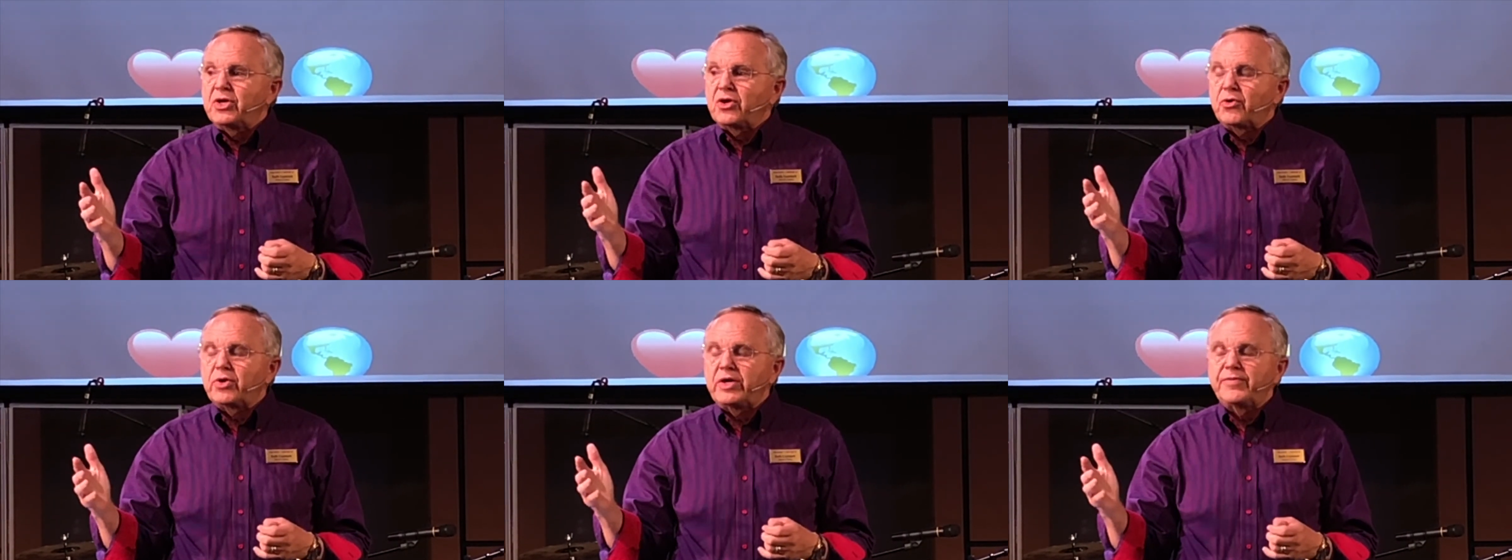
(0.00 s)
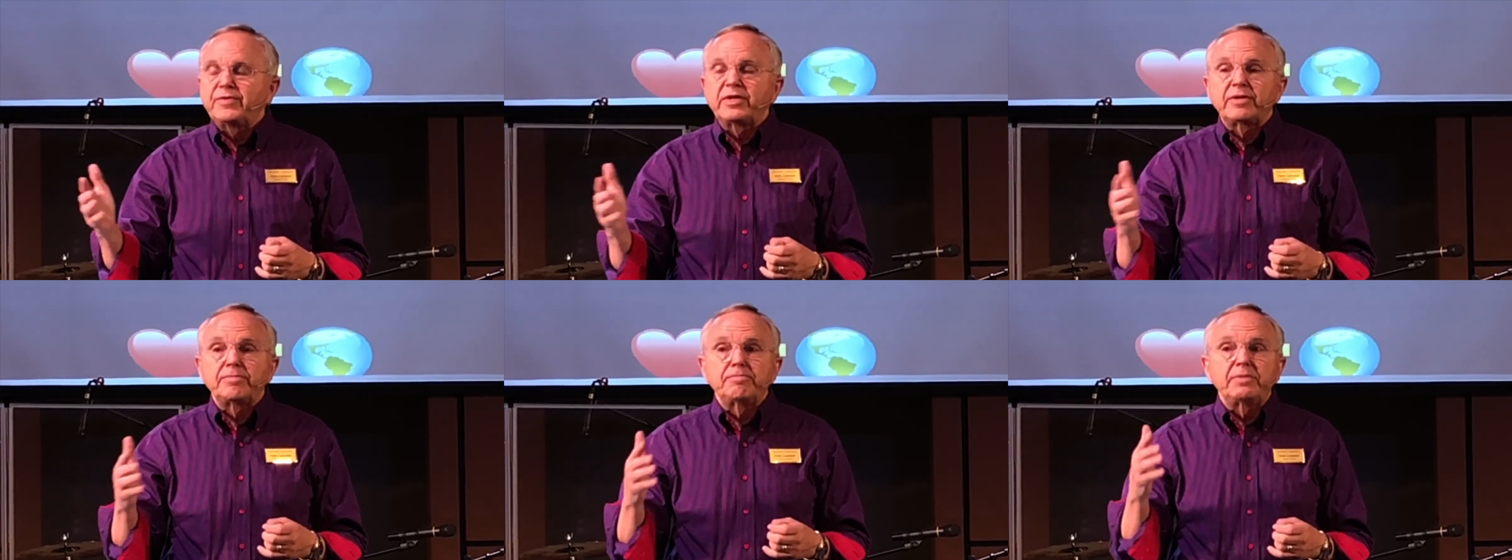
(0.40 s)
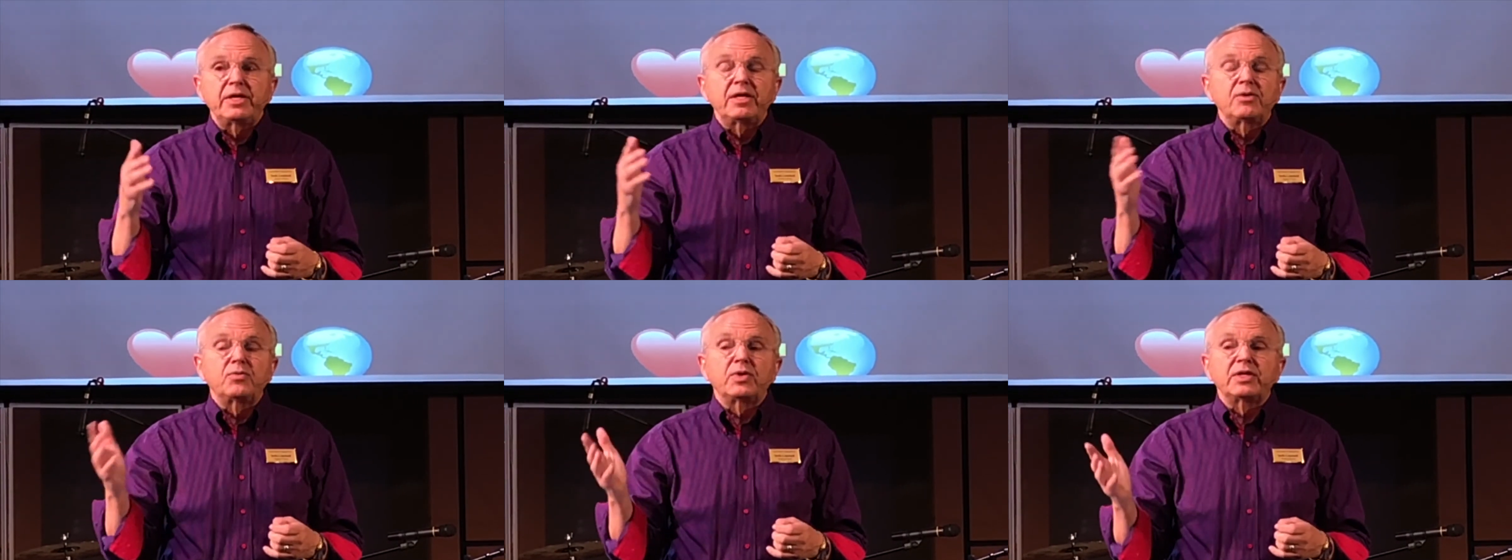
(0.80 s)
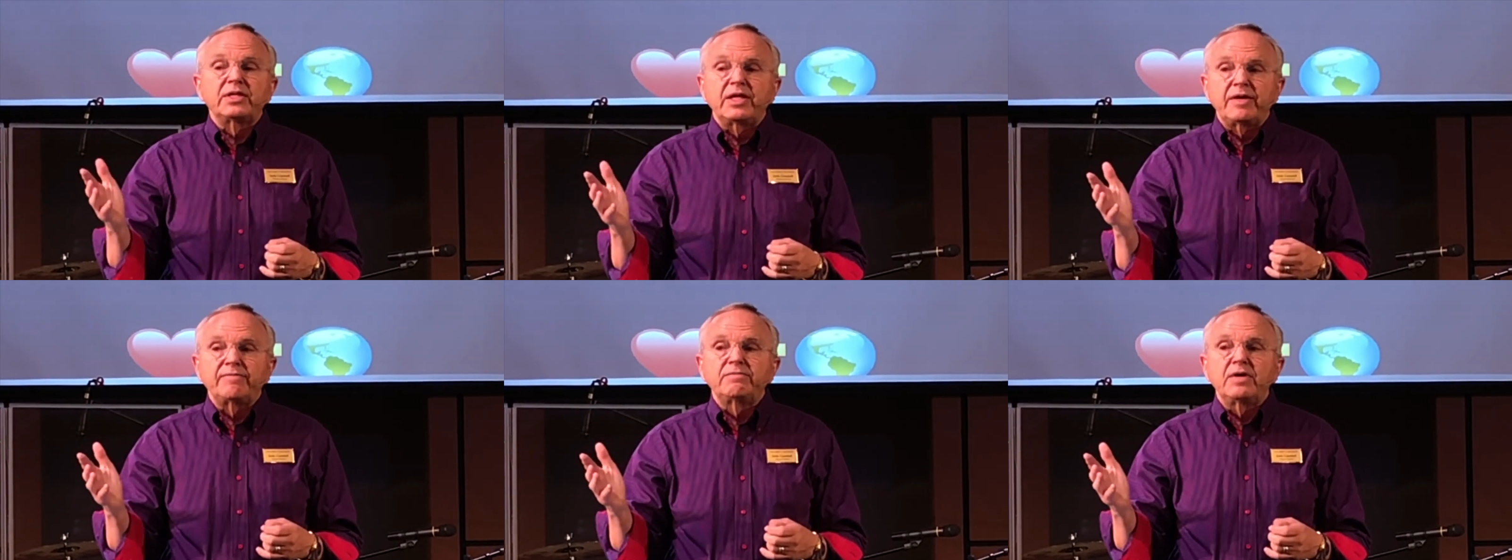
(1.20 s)
or even admitted
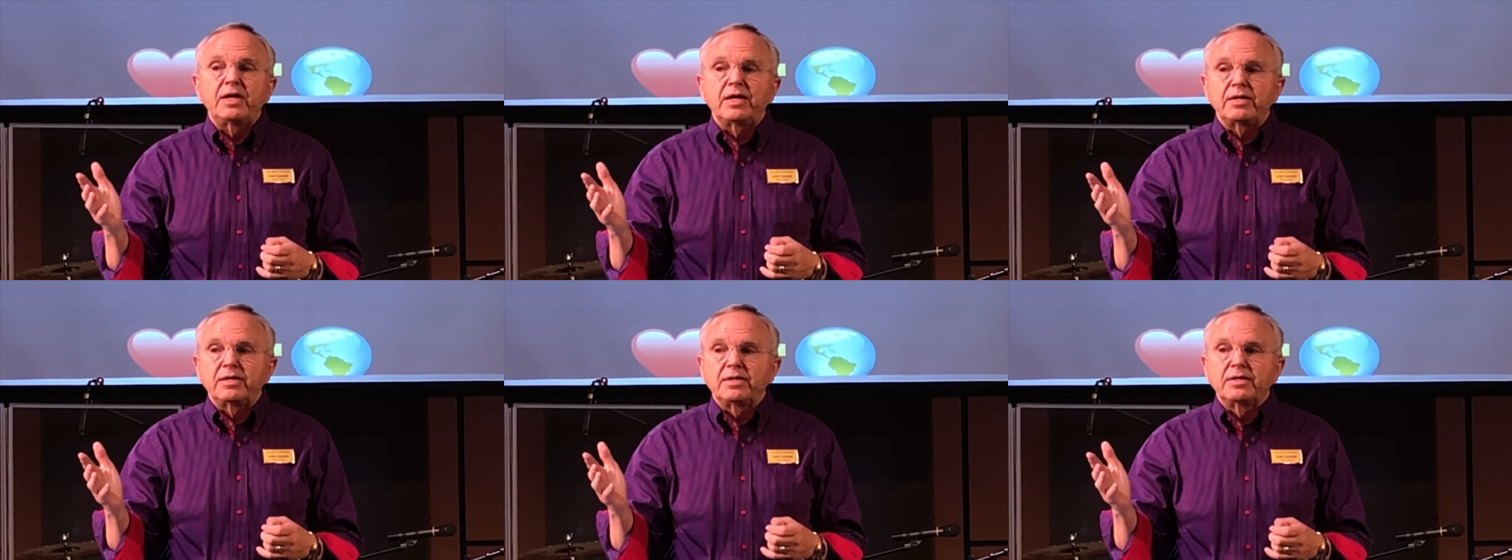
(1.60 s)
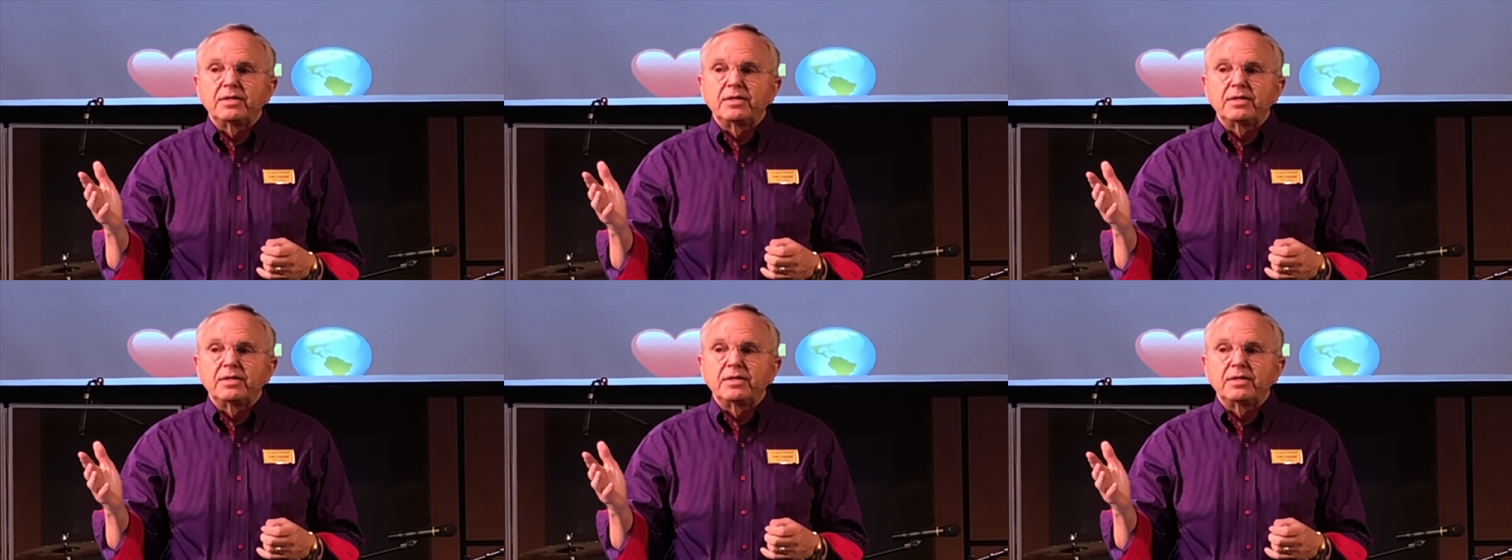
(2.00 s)
what they've done.